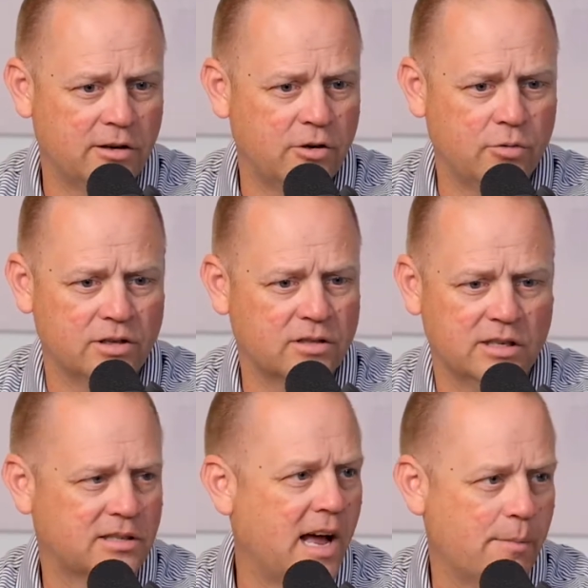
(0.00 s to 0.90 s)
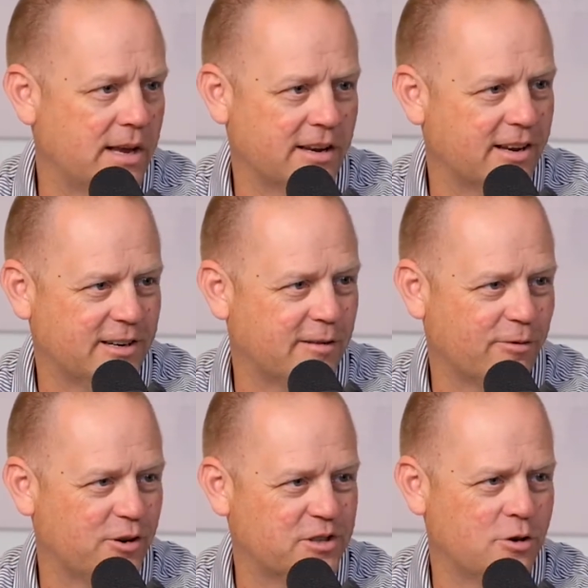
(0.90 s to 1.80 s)
to do is not making a
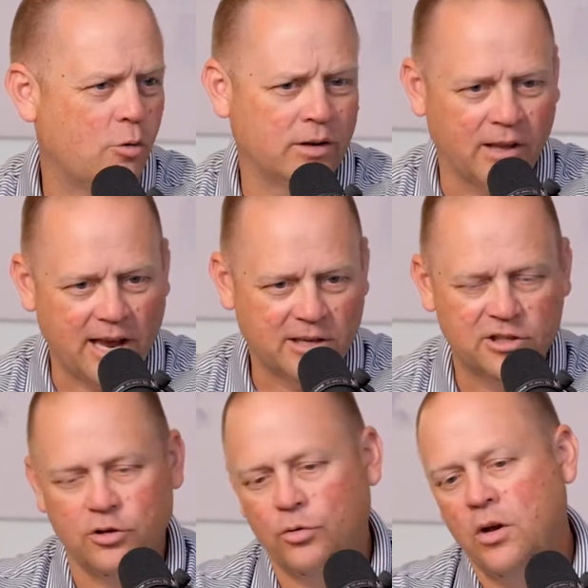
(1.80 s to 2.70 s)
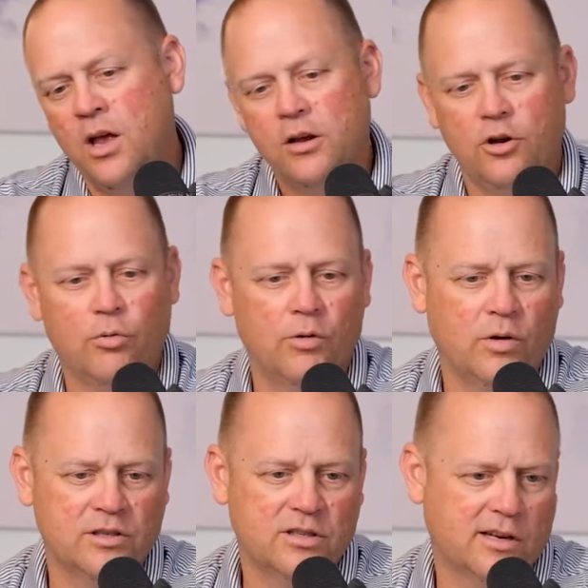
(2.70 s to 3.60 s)
difference. No one likes you. No one
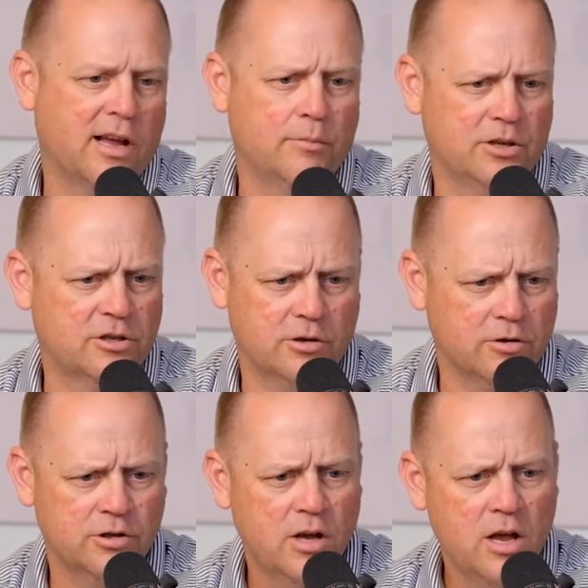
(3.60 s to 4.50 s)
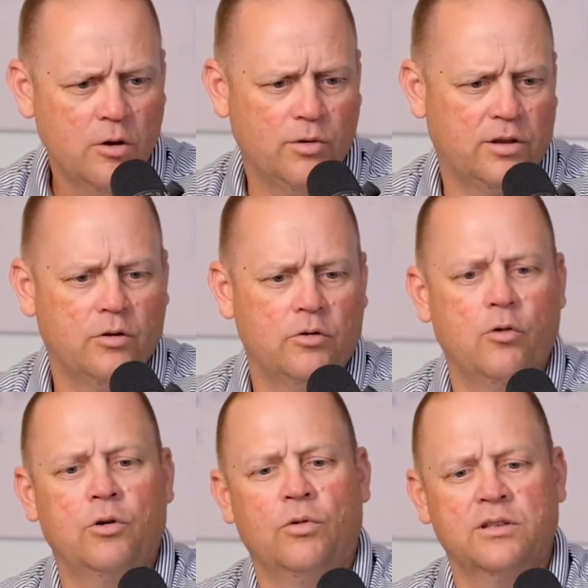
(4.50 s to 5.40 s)
wants to come to church with you. No
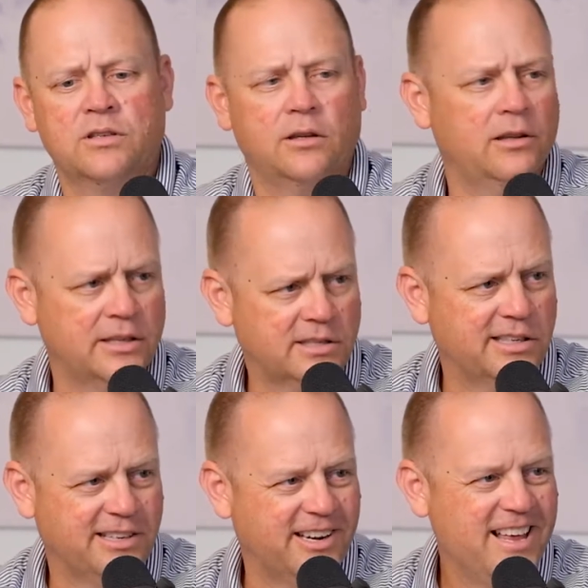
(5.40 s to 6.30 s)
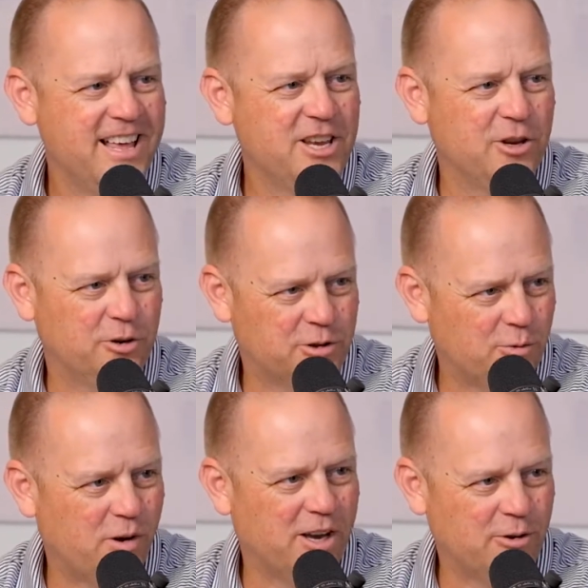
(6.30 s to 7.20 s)
one wants to listen, you know, to
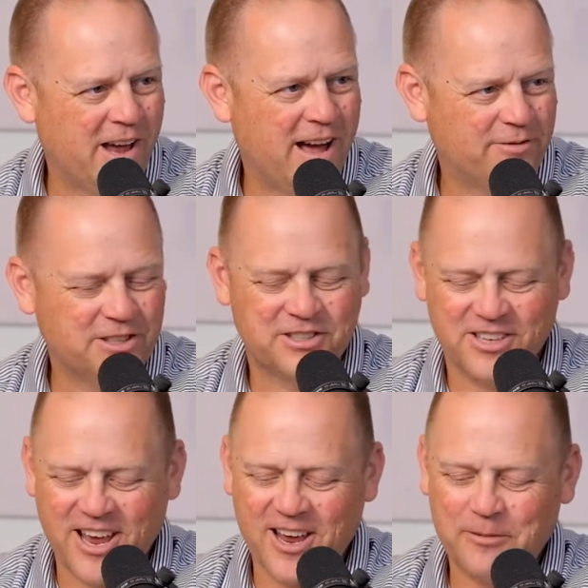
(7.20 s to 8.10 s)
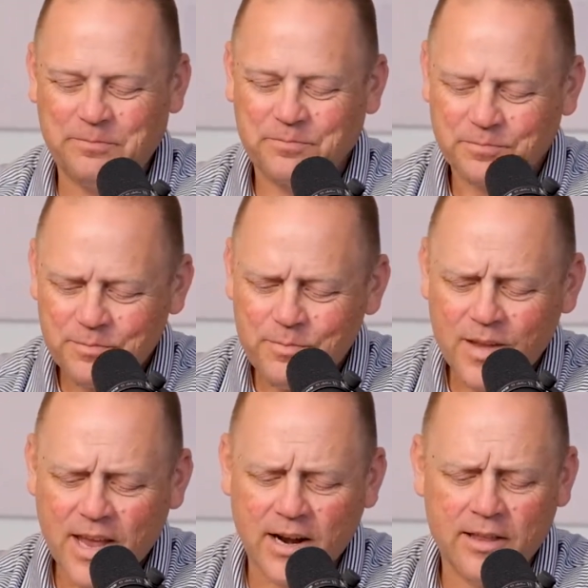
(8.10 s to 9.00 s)
what you have to say.
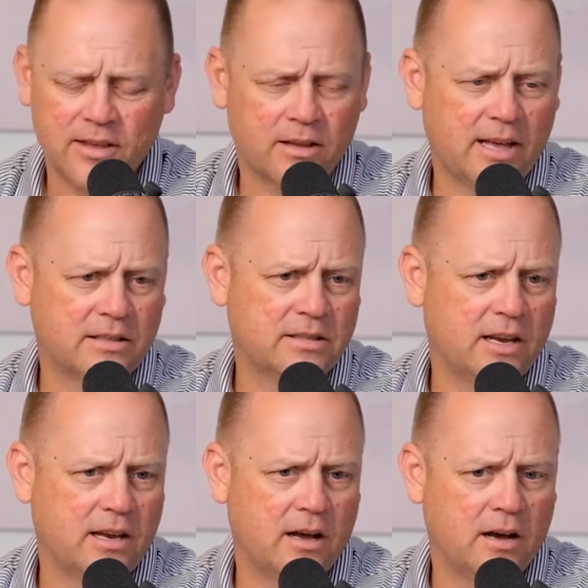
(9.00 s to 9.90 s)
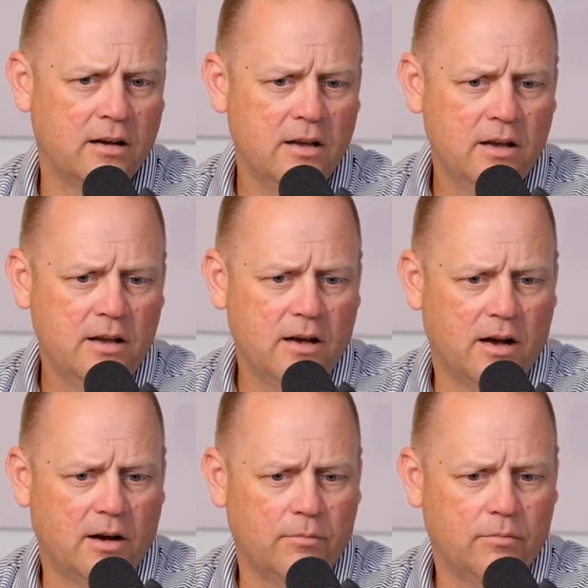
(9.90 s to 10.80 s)
And I think that's a
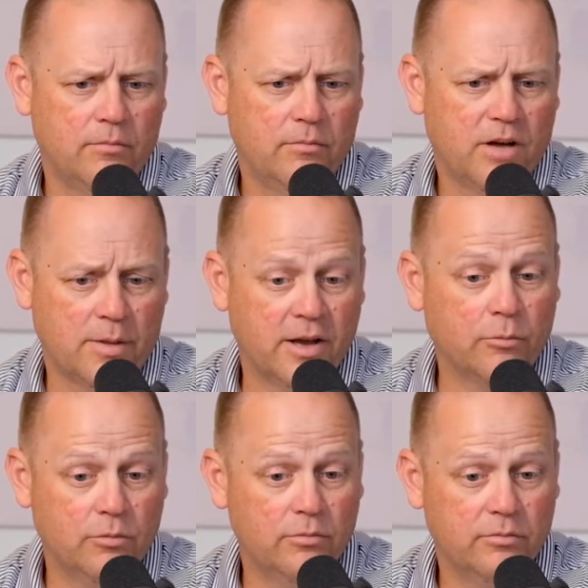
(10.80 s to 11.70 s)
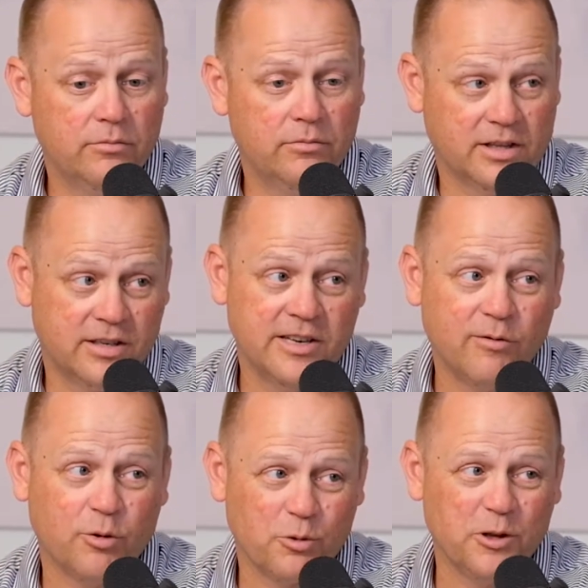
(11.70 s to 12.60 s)
thing that the
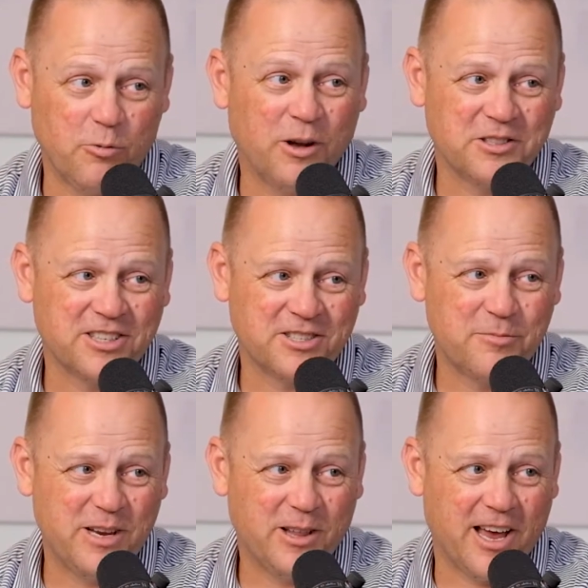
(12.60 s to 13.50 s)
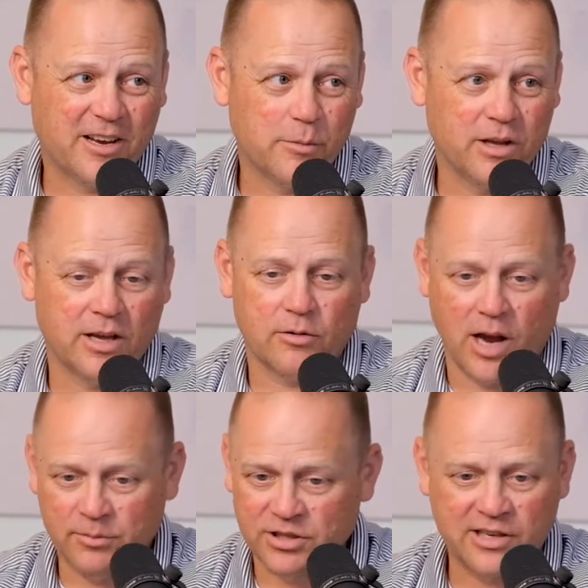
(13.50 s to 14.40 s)
devil really wants us to be like, to be like,
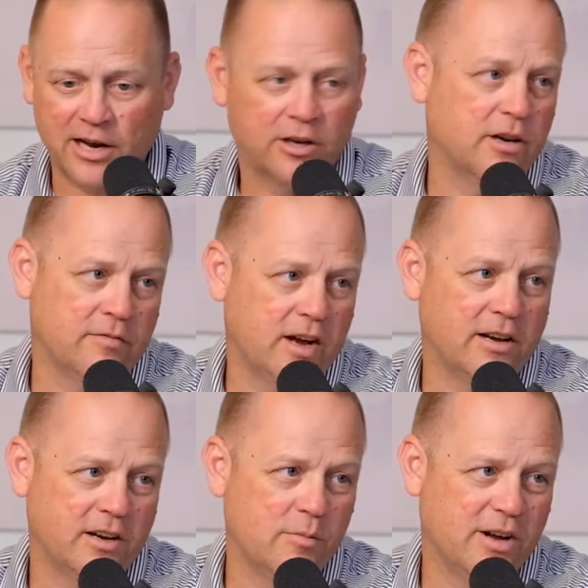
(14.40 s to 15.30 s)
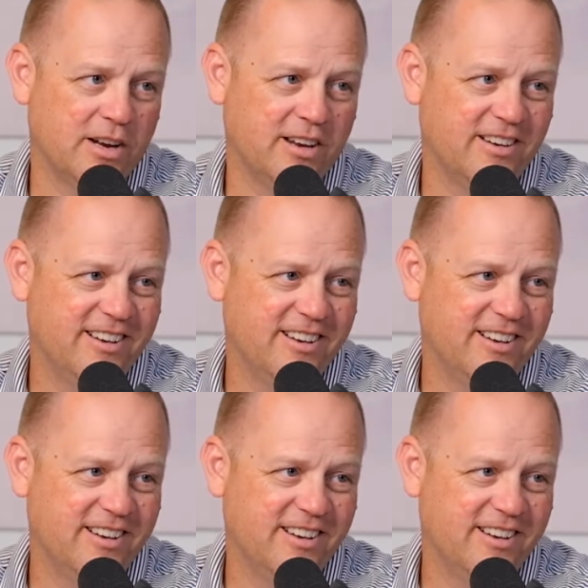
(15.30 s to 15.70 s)
I'm just not going to invite anybody.